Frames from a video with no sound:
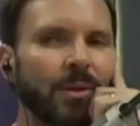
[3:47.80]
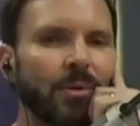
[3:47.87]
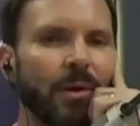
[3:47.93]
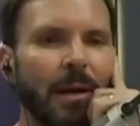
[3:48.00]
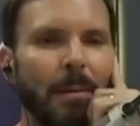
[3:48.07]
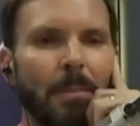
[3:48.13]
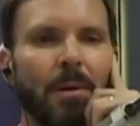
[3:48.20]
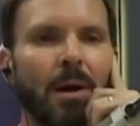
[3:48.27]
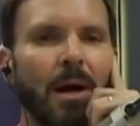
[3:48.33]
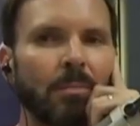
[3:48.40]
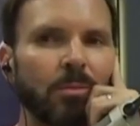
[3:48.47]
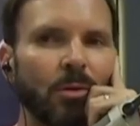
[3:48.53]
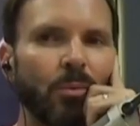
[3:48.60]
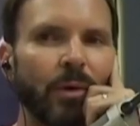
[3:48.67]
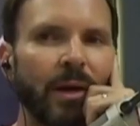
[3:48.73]
had a
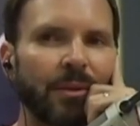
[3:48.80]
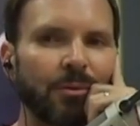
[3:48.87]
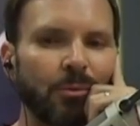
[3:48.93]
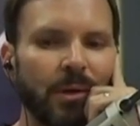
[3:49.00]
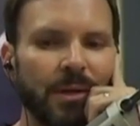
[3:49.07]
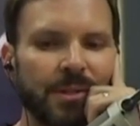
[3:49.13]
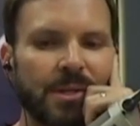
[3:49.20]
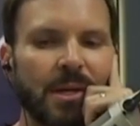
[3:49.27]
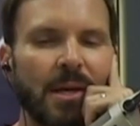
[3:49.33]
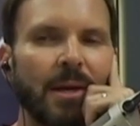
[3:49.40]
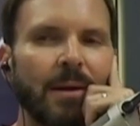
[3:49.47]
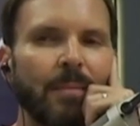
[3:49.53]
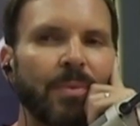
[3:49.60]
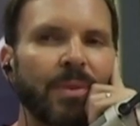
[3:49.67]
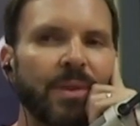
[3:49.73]
problem with was
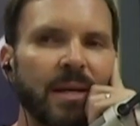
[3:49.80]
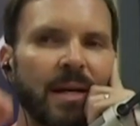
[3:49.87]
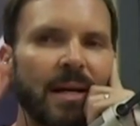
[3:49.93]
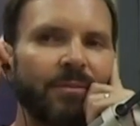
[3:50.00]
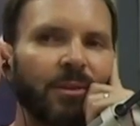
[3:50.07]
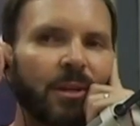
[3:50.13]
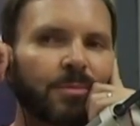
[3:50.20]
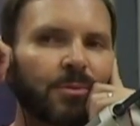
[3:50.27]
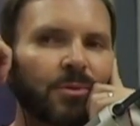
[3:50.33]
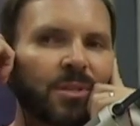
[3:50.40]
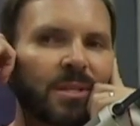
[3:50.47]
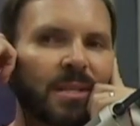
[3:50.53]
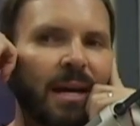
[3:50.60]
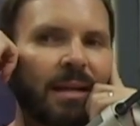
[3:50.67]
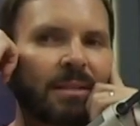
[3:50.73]
the envelopes were
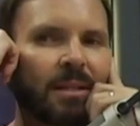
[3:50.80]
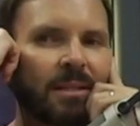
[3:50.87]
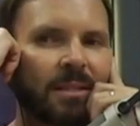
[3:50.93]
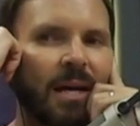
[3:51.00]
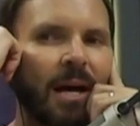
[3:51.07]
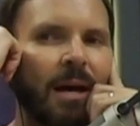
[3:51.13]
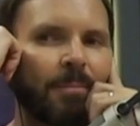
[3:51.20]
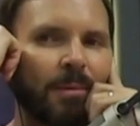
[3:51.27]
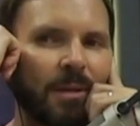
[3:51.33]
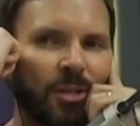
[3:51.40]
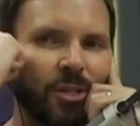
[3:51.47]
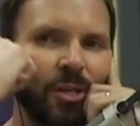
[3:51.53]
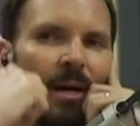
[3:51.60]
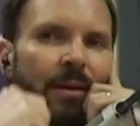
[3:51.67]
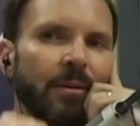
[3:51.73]
stacked on top of
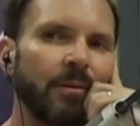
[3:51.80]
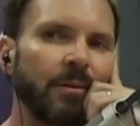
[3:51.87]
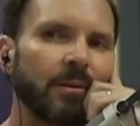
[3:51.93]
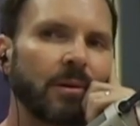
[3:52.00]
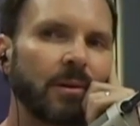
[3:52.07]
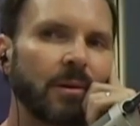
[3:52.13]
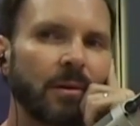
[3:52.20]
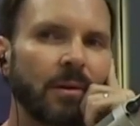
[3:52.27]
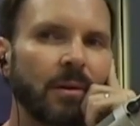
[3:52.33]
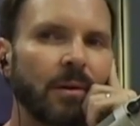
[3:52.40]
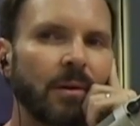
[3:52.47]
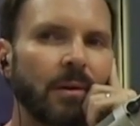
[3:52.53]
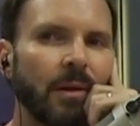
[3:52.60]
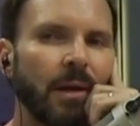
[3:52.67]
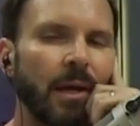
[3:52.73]
each other.
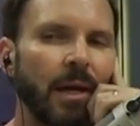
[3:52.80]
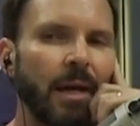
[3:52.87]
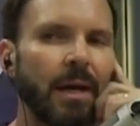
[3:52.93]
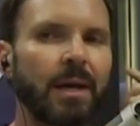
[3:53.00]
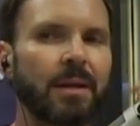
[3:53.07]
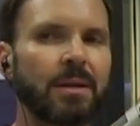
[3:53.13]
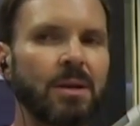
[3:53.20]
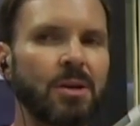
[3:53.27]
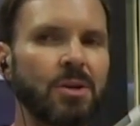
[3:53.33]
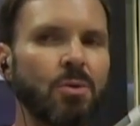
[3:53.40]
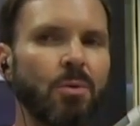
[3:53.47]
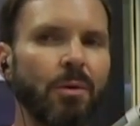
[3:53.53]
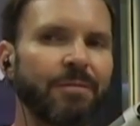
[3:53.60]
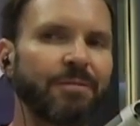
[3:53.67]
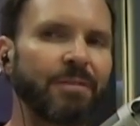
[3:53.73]
And
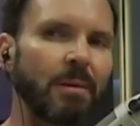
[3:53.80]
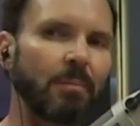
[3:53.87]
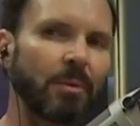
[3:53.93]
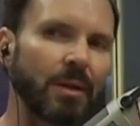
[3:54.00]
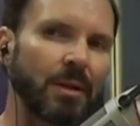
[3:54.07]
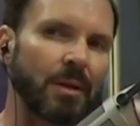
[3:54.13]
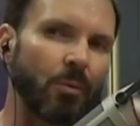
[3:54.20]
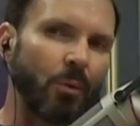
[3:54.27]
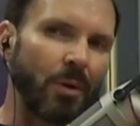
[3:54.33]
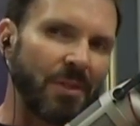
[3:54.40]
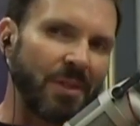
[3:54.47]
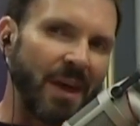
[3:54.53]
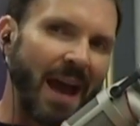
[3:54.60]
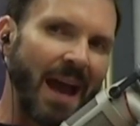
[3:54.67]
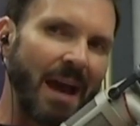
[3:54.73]
you were fumbling
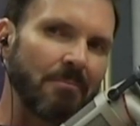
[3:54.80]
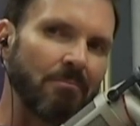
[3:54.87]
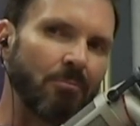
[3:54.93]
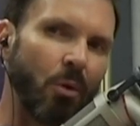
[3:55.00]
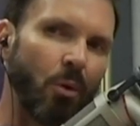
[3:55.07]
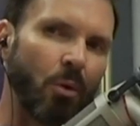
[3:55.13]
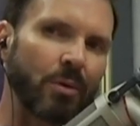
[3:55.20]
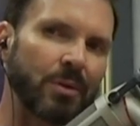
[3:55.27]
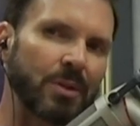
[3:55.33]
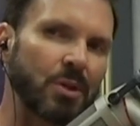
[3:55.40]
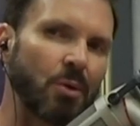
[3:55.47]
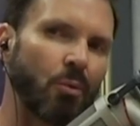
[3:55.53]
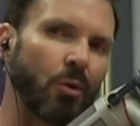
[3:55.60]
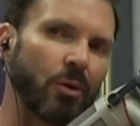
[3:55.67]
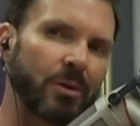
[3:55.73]
with that more than
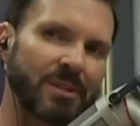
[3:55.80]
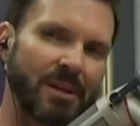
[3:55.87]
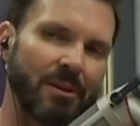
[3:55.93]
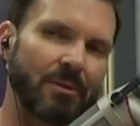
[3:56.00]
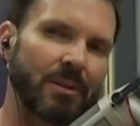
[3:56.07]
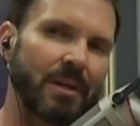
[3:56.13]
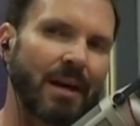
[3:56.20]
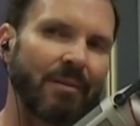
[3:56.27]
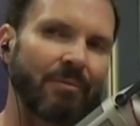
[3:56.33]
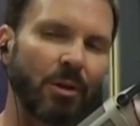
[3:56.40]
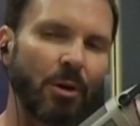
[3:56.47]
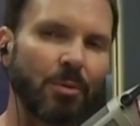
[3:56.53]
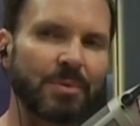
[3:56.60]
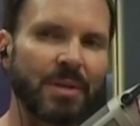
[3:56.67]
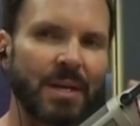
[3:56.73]
you were tearing the
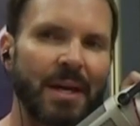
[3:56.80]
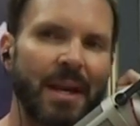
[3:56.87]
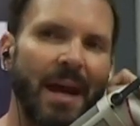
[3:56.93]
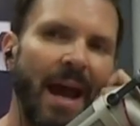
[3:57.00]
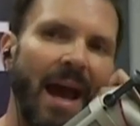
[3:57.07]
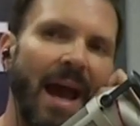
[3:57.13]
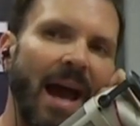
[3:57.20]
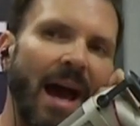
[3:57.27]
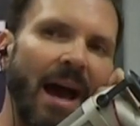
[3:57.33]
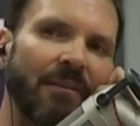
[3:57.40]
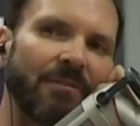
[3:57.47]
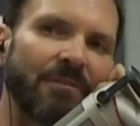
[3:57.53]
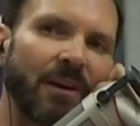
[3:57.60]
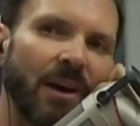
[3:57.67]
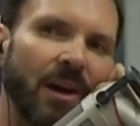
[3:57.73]
envelopes in
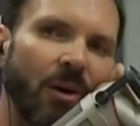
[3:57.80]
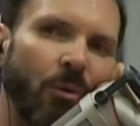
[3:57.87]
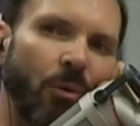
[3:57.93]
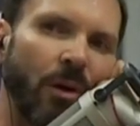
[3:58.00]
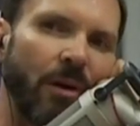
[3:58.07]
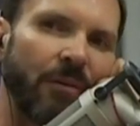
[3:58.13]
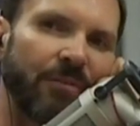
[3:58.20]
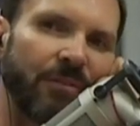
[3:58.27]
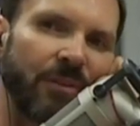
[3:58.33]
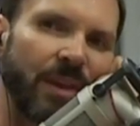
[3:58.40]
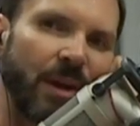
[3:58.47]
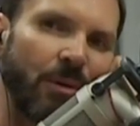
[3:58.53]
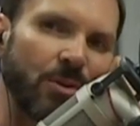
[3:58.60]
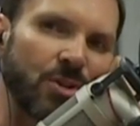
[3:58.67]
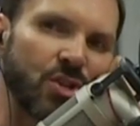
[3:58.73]
half, where if
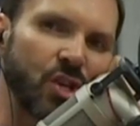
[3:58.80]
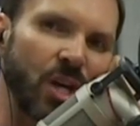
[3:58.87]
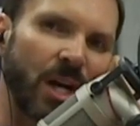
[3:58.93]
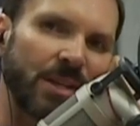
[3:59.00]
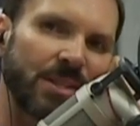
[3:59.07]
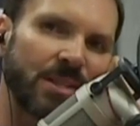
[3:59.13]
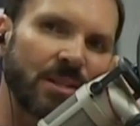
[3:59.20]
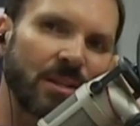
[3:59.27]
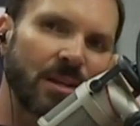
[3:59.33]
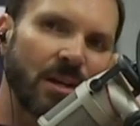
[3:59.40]
they were just